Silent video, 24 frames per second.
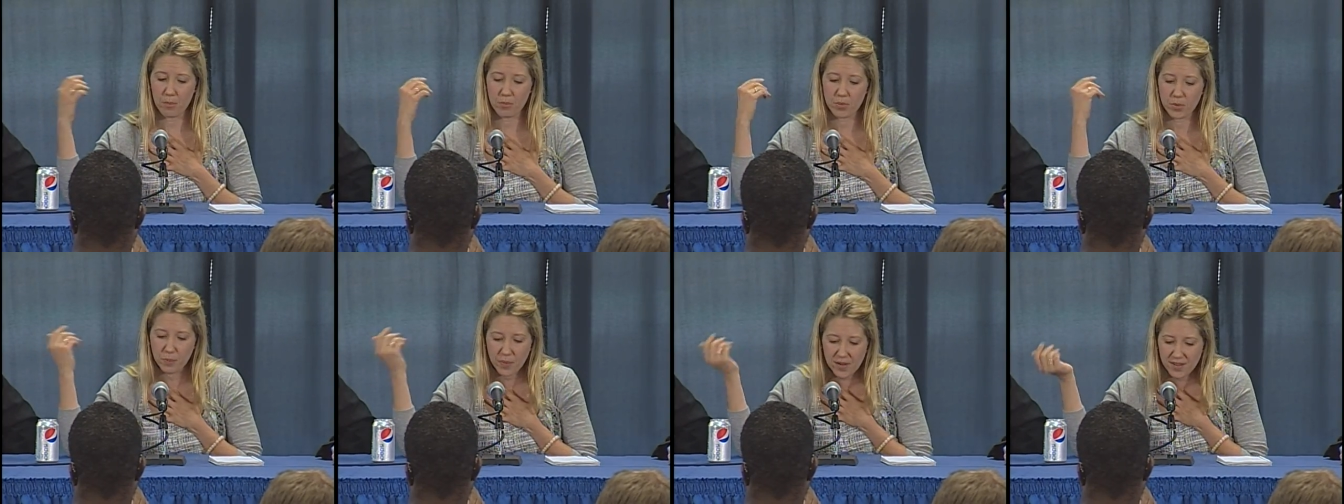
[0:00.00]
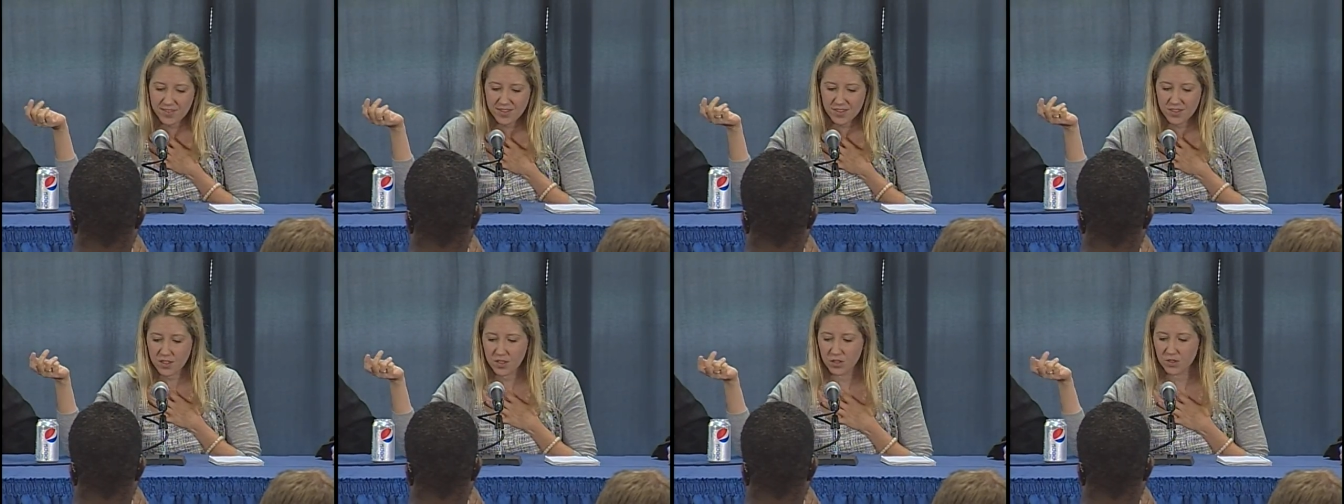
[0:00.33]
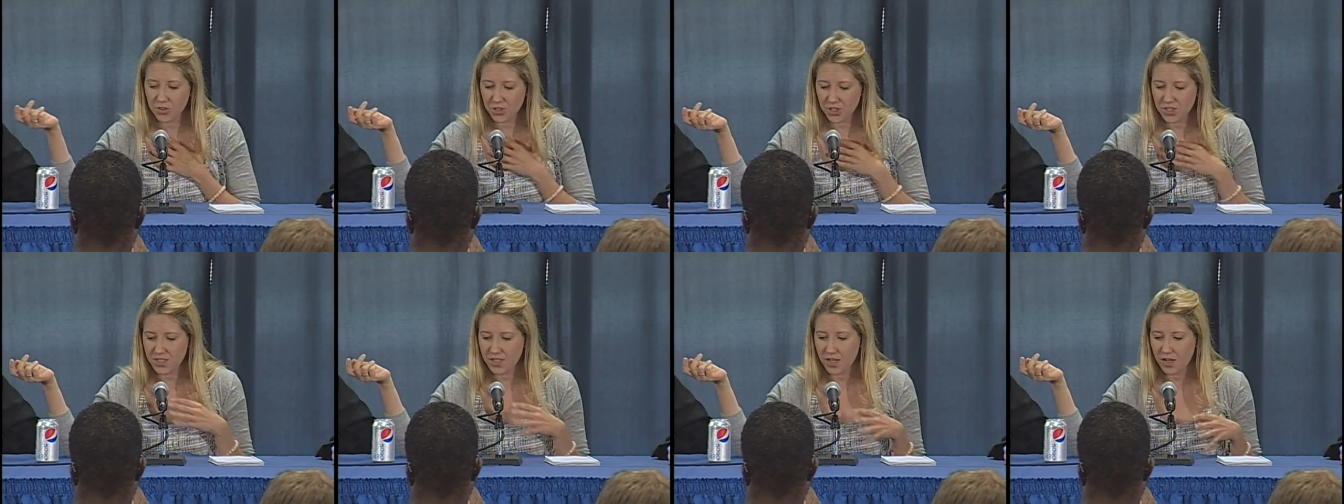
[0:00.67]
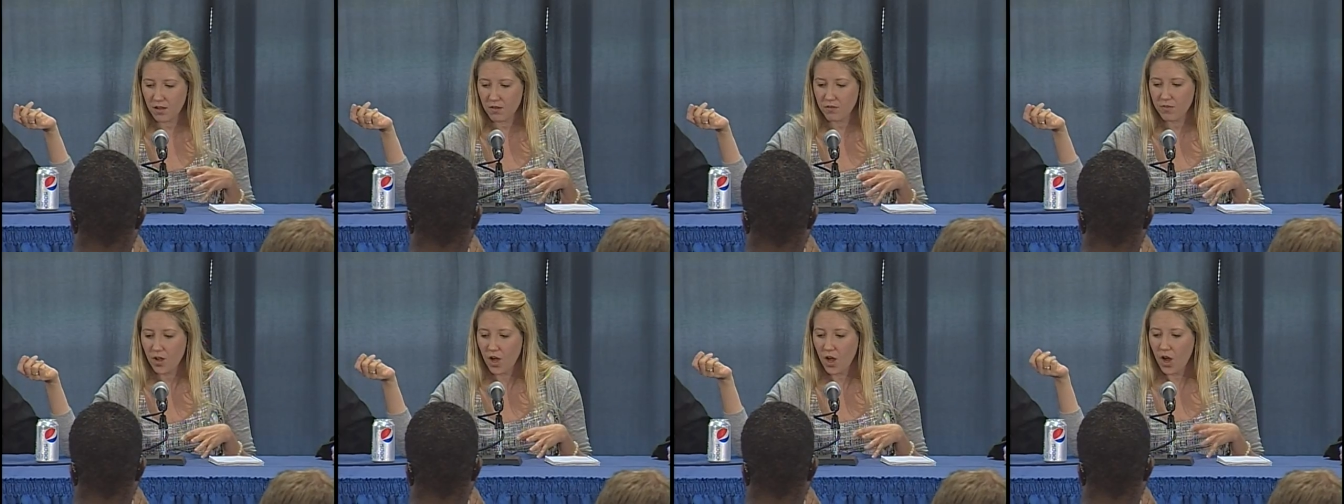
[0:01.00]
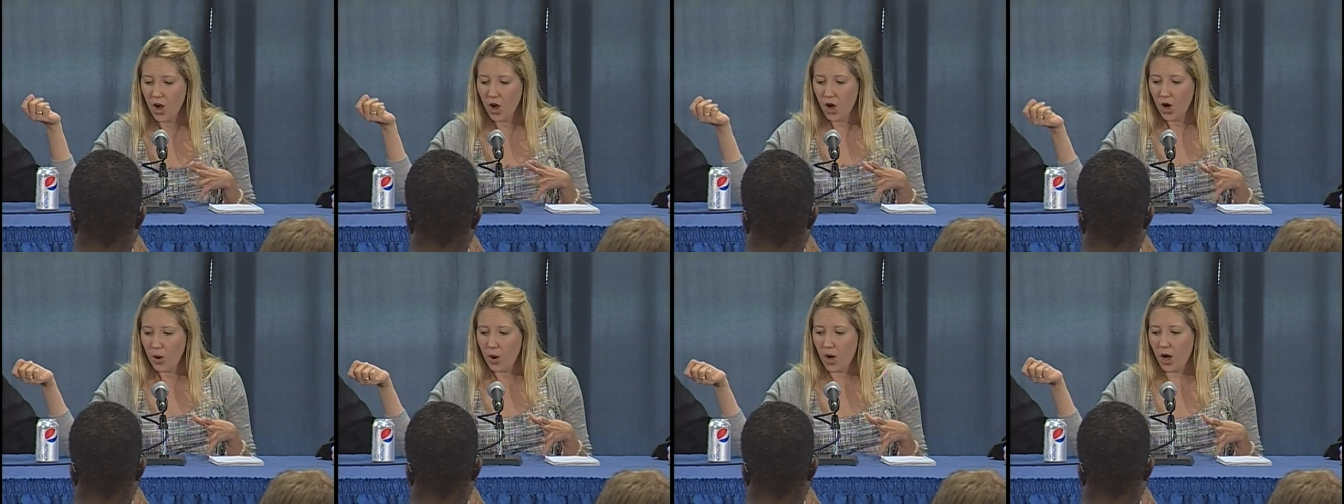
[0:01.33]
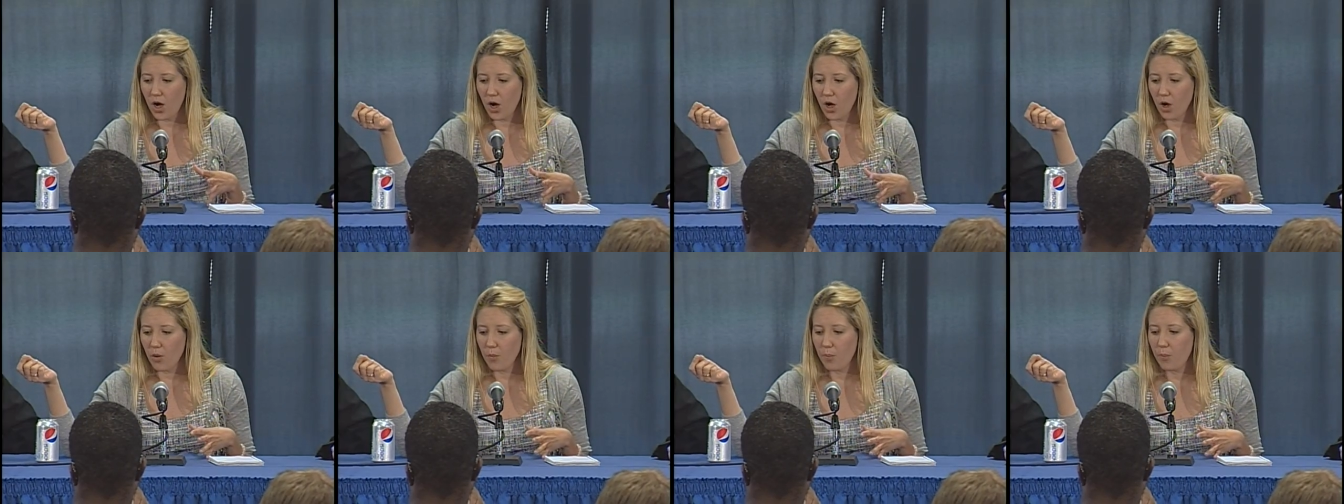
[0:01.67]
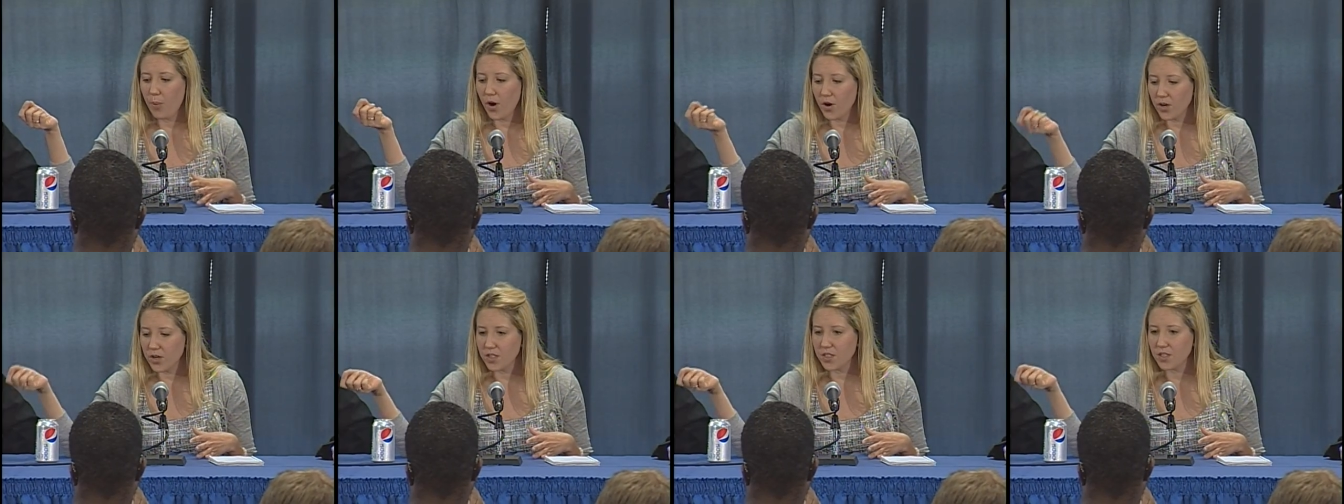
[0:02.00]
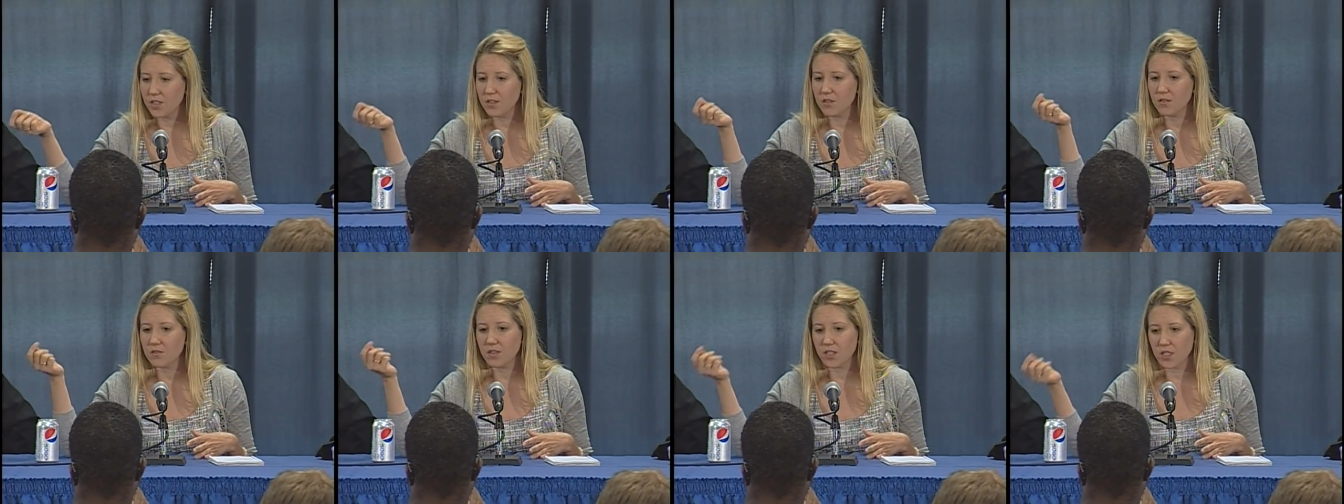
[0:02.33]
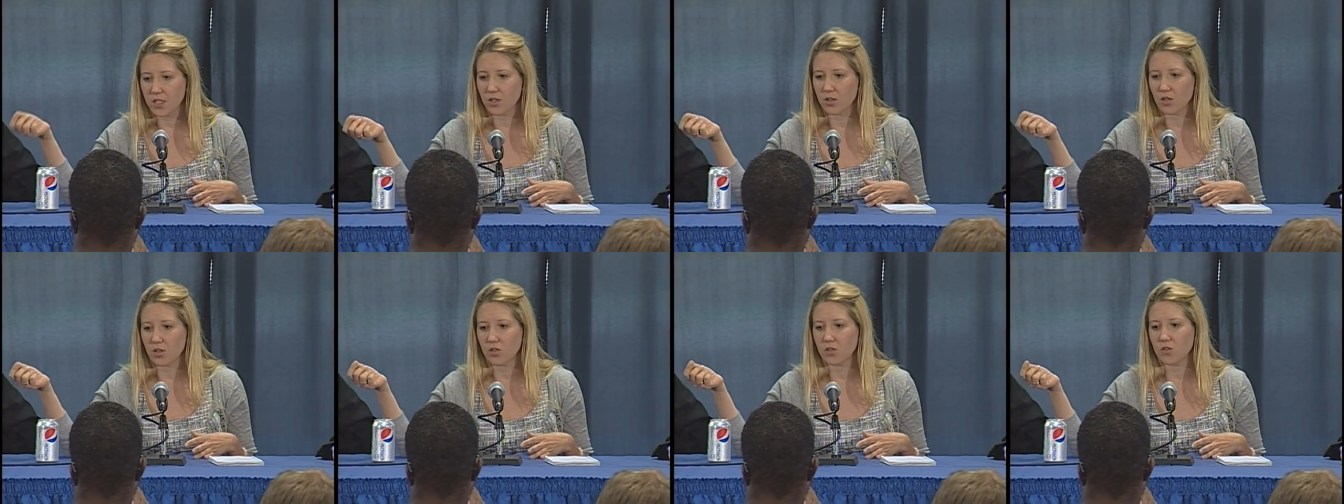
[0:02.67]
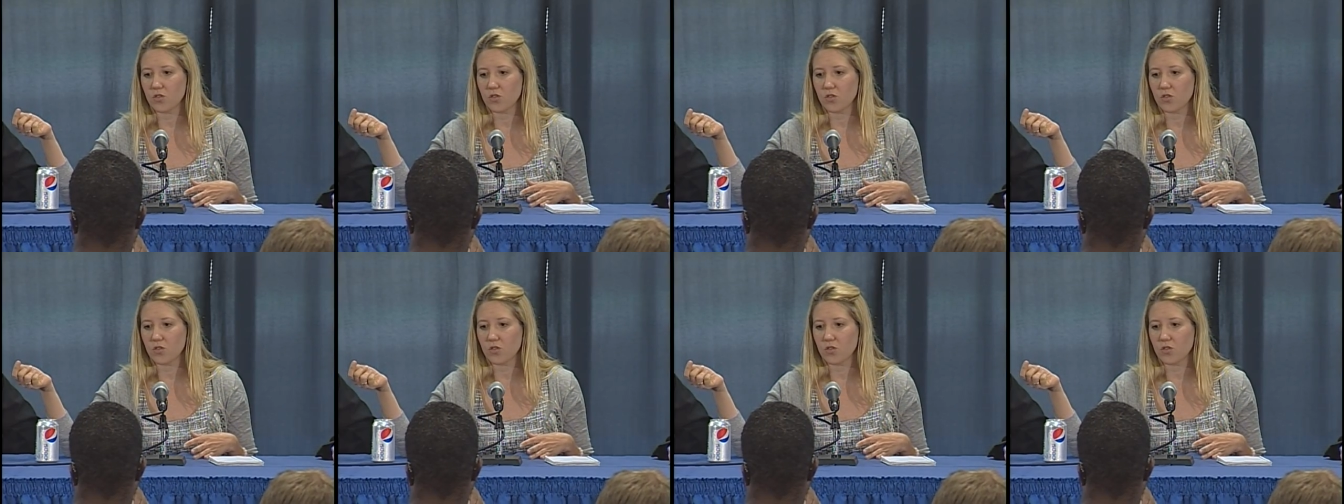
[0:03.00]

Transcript: But basically, you'll just have uh, party leaders.